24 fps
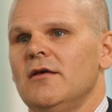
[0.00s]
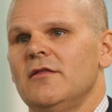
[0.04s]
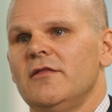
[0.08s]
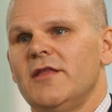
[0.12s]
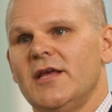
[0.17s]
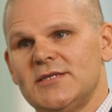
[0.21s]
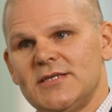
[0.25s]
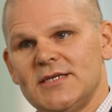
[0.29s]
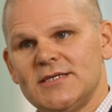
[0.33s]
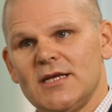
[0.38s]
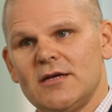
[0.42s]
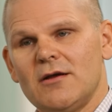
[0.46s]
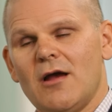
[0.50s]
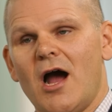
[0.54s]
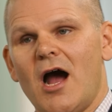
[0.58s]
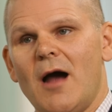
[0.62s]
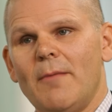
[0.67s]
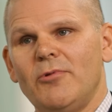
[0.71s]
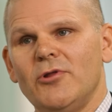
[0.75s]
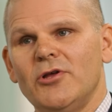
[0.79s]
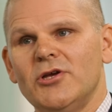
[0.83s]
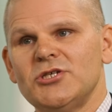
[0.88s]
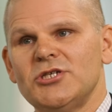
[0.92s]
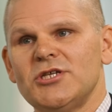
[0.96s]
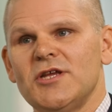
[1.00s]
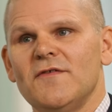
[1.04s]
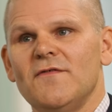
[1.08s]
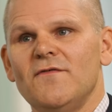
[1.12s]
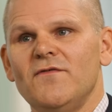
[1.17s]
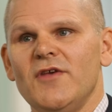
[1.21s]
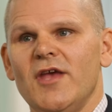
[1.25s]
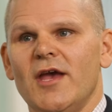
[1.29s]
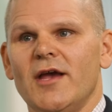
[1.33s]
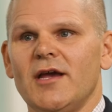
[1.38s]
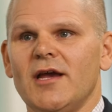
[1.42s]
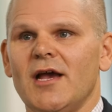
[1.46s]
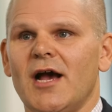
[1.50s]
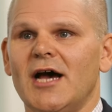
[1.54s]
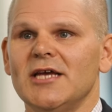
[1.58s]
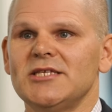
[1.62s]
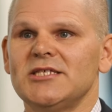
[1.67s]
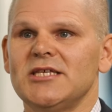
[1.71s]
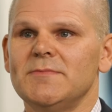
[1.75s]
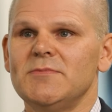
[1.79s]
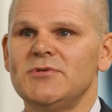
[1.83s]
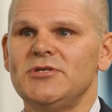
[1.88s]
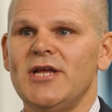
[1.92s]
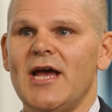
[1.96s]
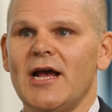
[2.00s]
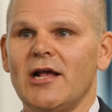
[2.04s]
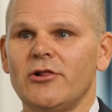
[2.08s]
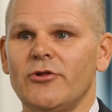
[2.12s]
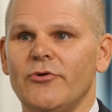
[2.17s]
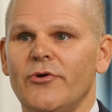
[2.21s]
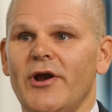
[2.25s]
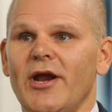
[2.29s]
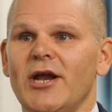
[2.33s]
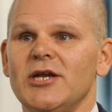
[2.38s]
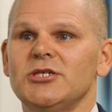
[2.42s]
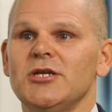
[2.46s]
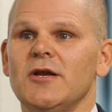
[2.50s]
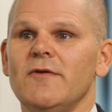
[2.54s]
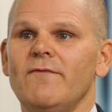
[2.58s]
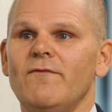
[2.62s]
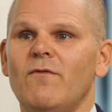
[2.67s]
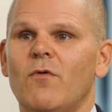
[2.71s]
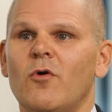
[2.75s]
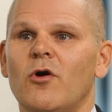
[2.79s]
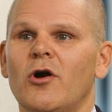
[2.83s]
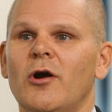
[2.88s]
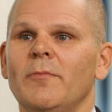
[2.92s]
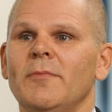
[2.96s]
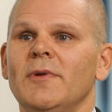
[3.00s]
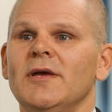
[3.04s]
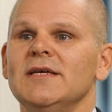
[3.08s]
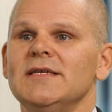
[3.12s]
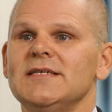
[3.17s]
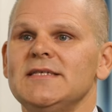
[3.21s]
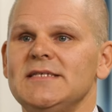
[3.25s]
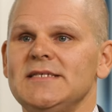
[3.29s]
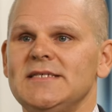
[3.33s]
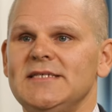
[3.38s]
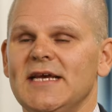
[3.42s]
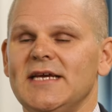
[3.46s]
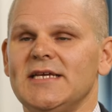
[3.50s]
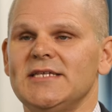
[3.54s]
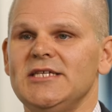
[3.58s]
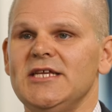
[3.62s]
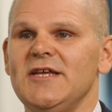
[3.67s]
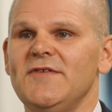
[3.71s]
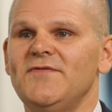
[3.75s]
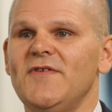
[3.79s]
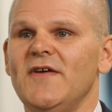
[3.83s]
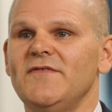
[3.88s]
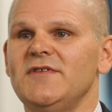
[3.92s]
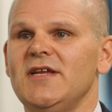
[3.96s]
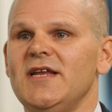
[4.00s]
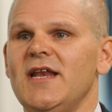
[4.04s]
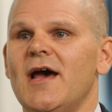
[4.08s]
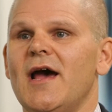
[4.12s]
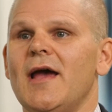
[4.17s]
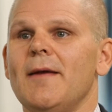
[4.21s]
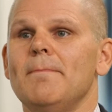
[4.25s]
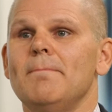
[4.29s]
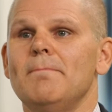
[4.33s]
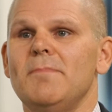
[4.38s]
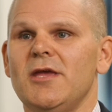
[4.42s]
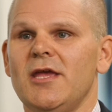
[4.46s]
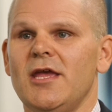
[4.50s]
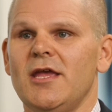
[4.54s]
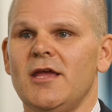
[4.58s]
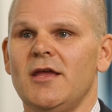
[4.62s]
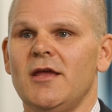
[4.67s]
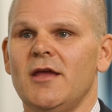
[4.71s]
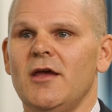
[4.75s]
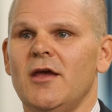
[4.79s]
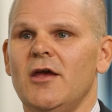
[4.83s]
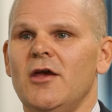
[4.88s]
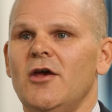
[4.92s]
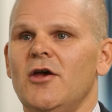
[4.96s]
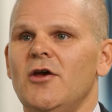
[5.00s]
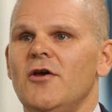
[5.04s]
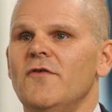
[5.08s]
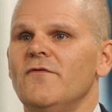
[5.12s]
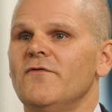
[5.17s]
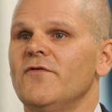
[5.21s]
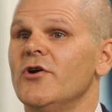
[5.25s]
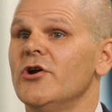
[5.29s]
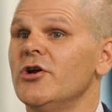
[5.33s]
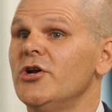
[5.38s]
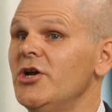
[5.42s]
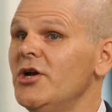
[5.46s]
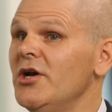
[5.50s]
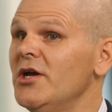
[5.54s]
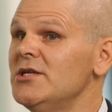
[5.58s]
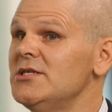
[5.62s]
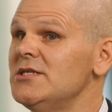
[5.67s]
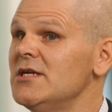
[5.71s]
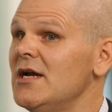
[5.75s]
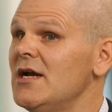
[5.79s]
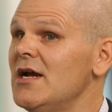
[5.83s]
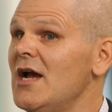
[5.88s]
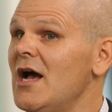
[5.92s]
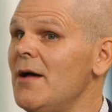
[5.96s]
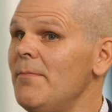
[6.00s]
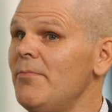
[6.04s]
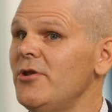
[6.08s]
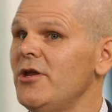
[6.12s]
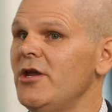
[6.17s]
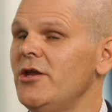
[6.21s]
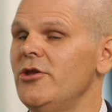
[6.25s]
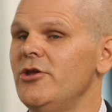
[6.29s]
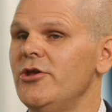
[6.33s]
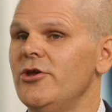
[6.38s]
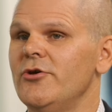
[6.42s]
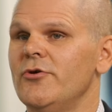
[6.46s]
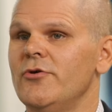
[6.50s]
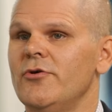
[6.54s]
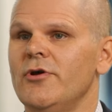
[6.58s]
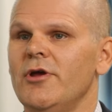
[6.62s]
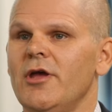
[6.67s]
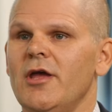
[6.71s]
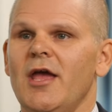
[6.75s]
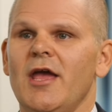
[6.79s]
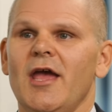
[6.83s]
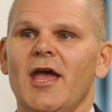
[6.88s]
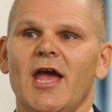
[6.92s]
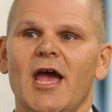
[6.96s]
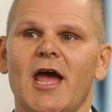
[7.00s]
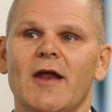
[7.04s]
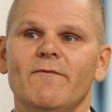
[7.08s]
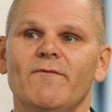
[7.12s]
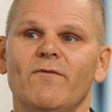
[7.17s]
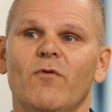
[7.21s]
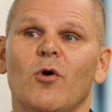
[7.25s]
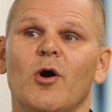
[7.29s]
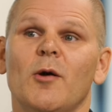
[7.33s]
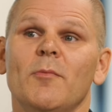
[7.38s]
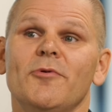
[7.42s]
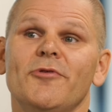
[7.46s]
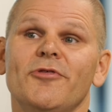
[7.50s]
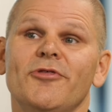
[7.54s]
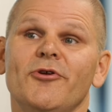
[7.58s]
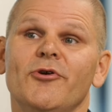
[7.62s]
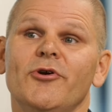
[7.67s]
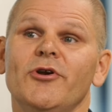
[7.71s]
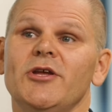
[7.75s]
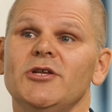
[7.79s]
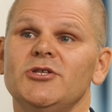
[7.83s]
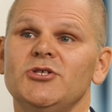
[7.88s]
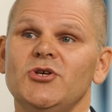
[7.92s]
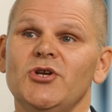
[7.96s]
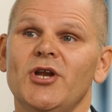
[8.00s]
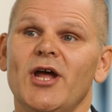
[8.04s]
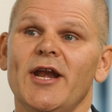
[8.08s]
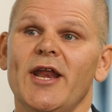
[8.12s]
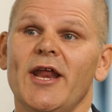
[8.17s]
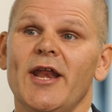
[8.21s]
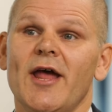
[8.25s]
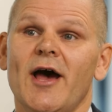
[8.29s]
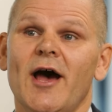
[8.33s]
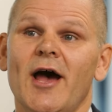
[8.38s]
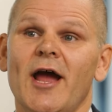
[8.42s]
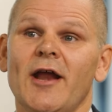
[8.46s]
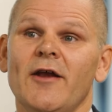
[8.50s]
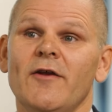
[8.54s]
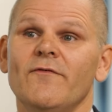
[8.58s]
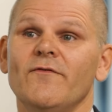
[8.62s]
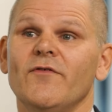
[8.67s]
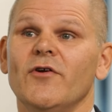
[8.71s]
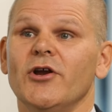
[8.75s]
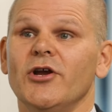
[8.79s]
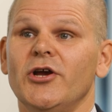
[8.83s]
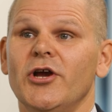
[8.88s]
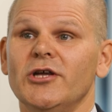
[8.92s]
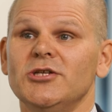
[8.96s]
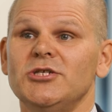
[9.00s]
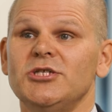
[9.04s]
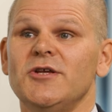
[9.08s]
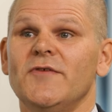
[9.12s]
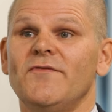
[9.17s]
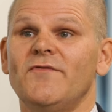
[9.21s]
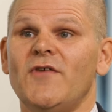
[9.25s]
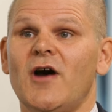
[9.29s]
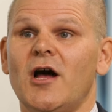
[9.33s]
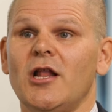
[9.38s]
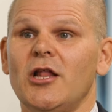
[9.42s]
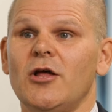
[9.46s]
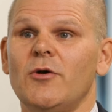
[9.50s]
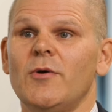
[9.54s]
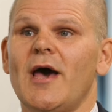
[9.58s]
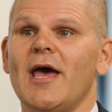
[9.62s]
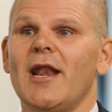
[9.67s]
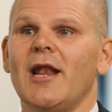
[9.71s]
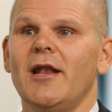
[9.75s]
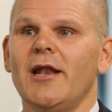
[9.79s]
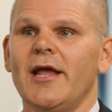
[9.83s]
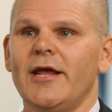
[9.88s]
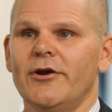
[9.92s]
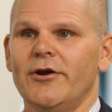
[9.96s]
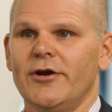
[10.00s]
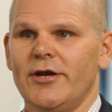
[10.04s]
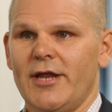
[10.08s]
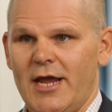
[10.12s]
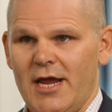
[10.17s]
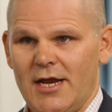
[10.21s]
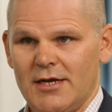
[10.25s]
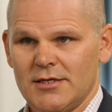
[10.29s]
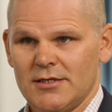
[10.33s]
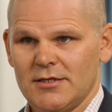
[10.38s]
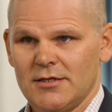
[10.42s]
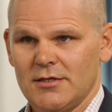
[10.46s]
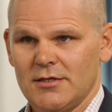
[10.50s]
This is accomplished via Customs Declaration Form 6059B for goods accompanying you and Form 3299 for goods to follow at a later date,